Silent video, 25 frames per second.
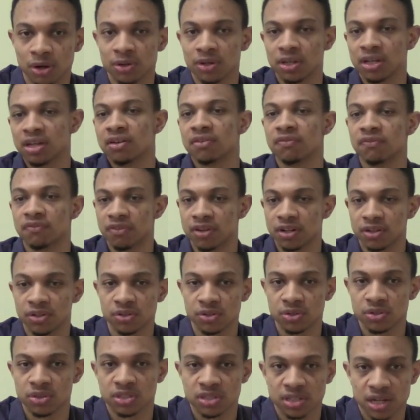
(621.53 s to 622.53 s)
inventors,
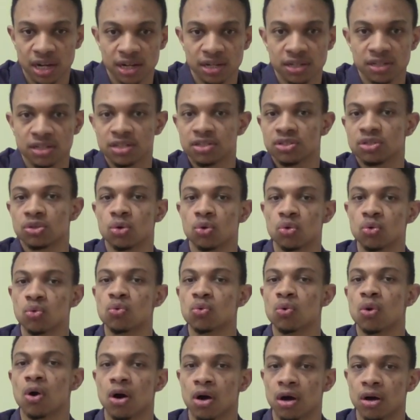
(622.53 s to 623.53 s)
scientists who
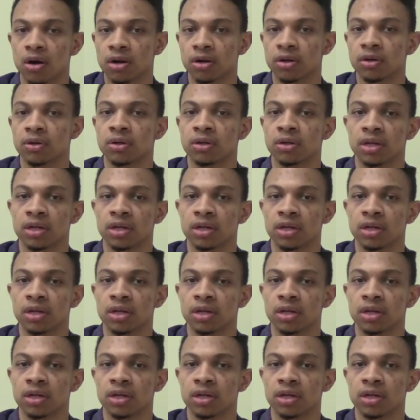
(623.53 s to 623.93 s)
are